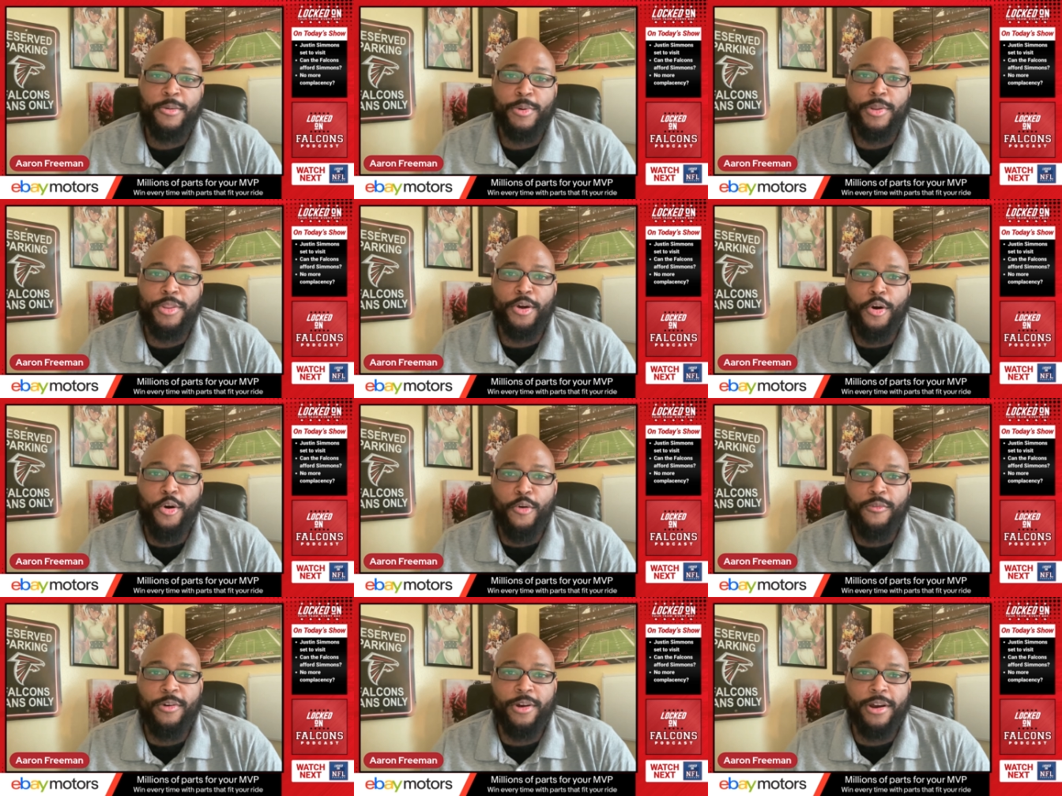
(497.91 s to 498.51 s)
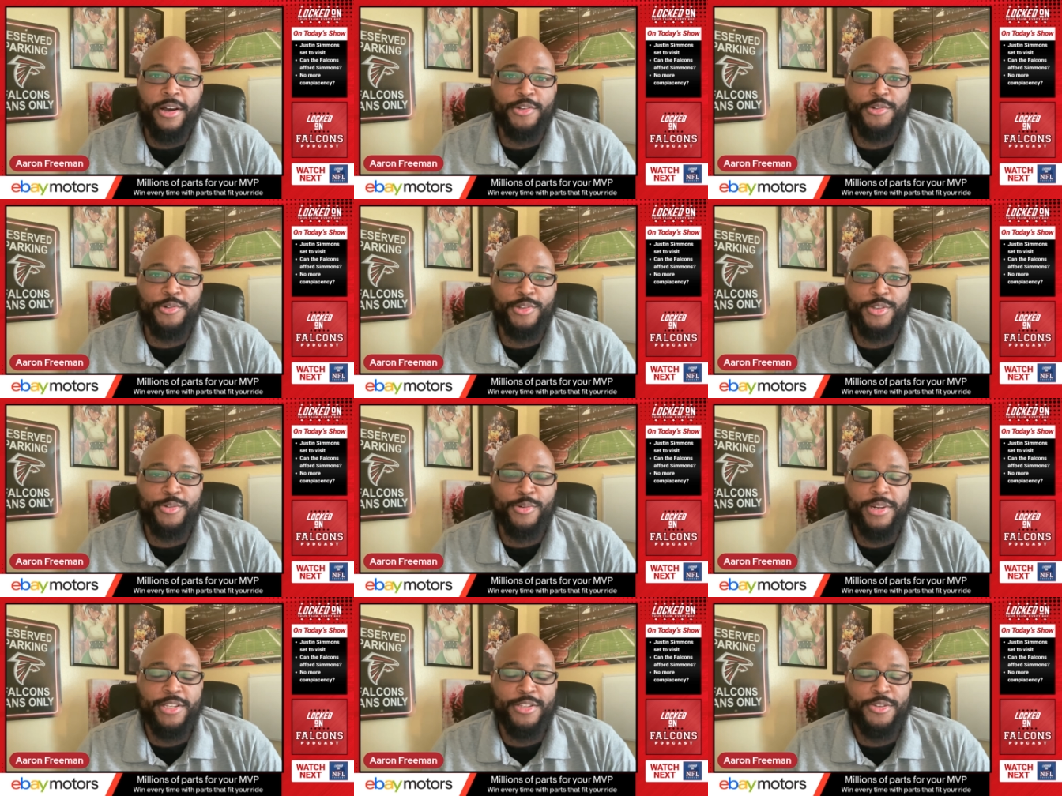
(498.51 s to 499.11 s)
with over
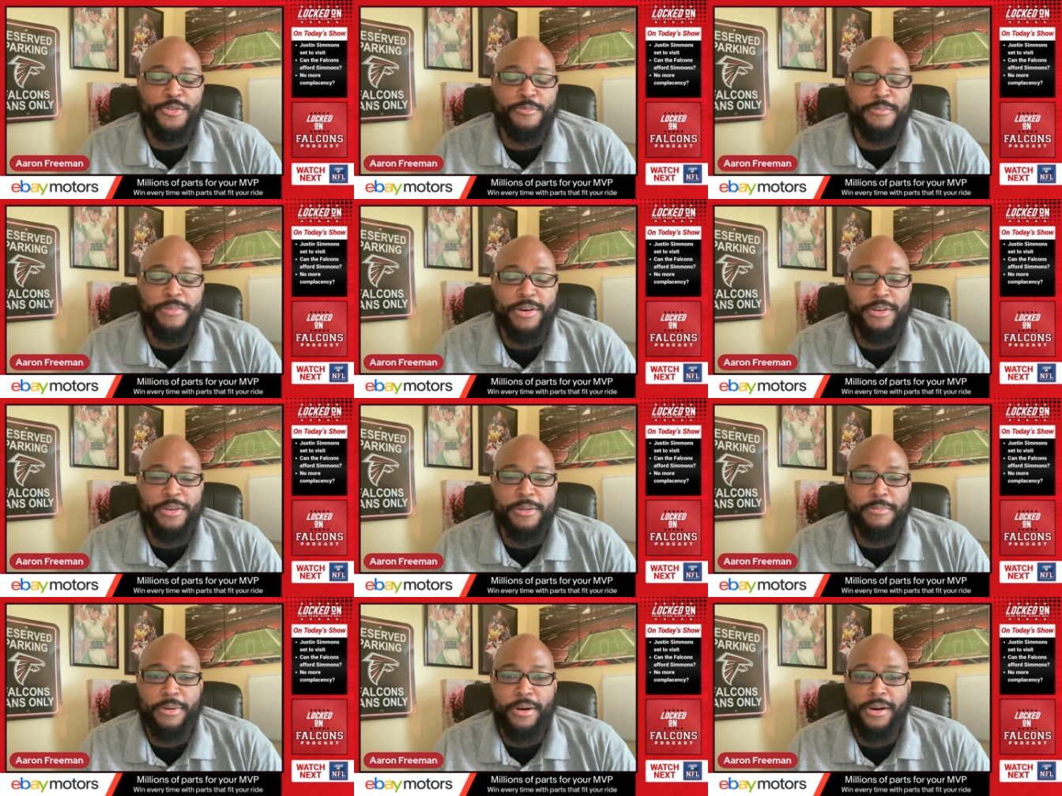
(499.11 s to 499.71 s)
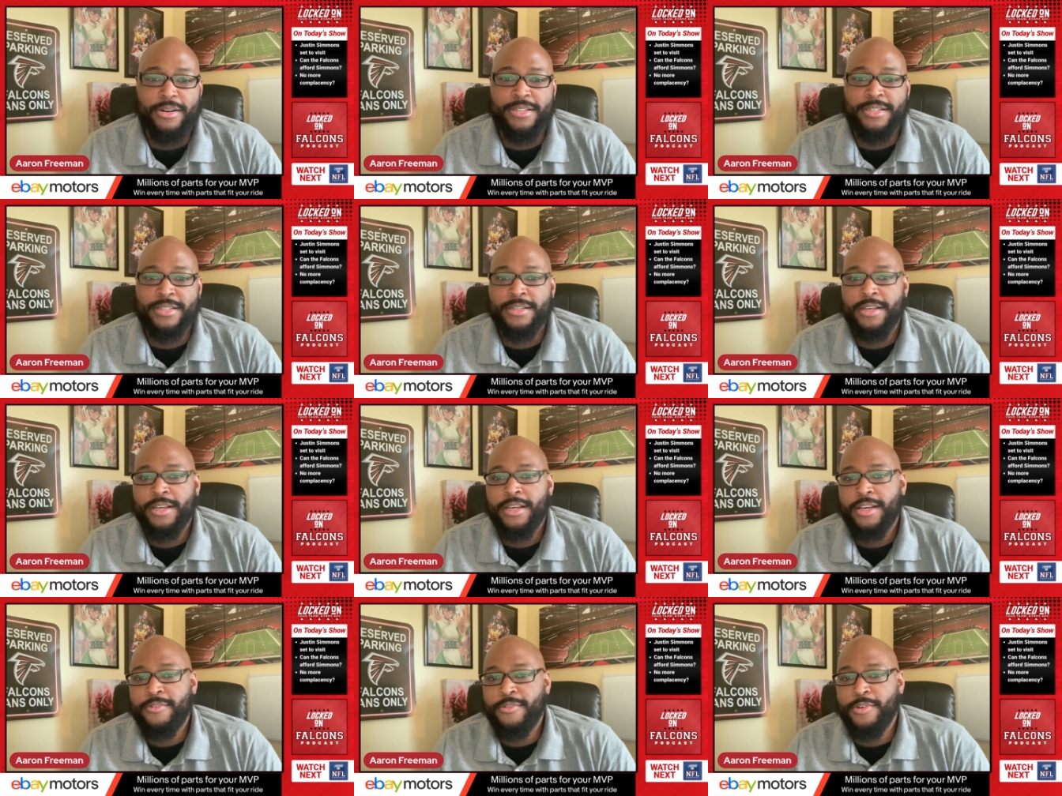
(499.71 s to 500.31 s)
122 million parts
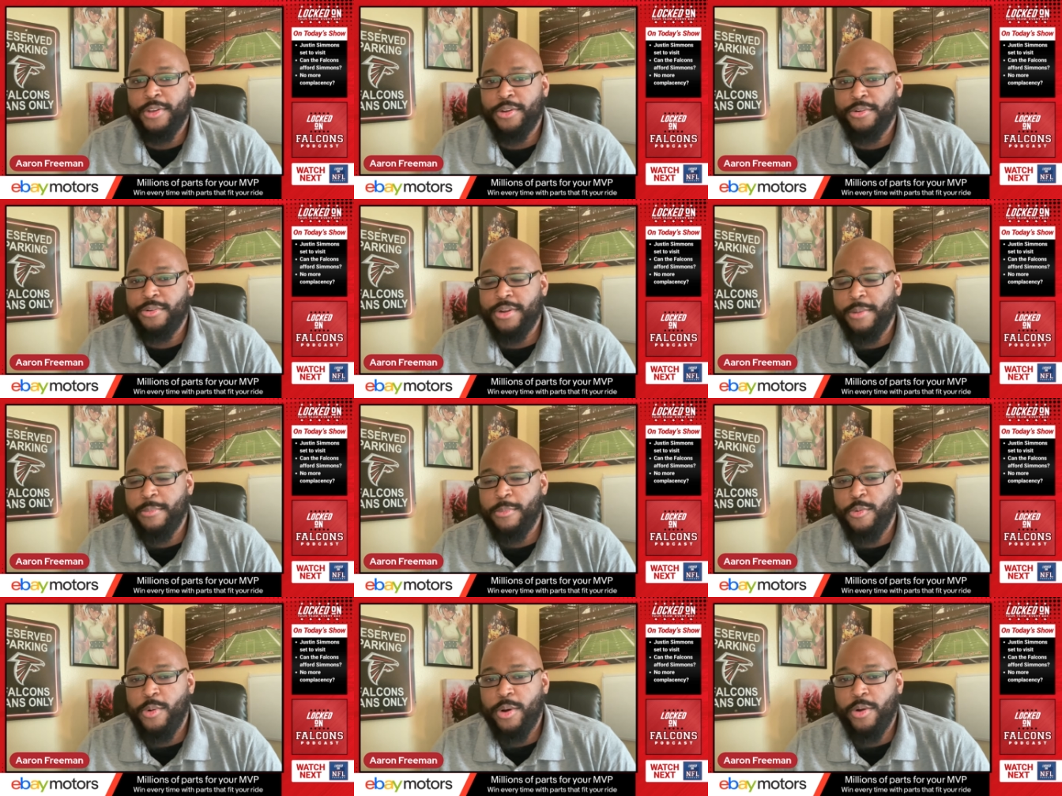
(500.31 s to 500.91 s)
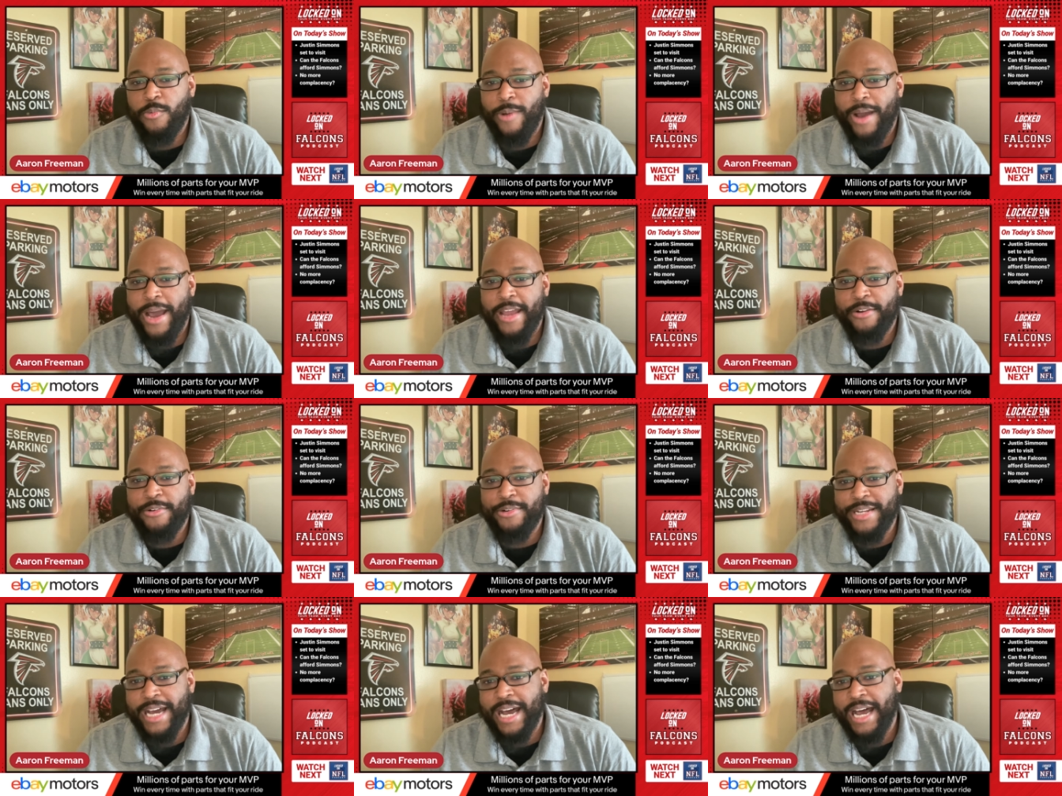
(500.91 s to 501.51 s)
for your number one
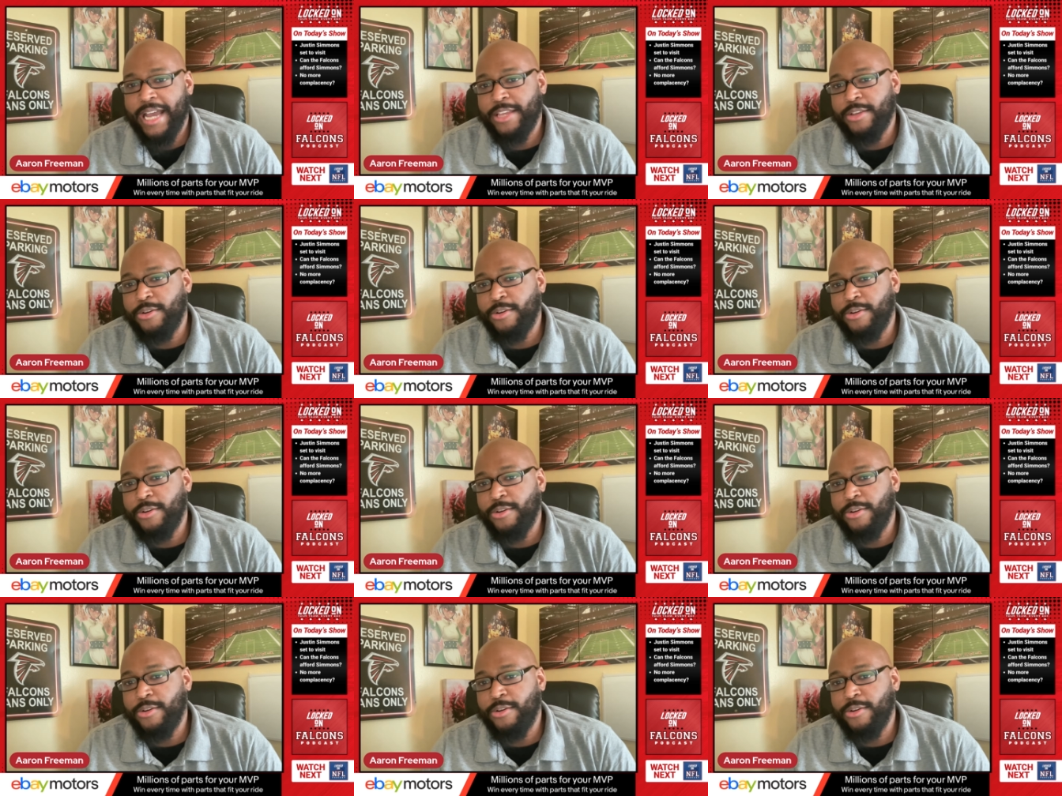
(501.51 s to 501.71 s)
ride or die.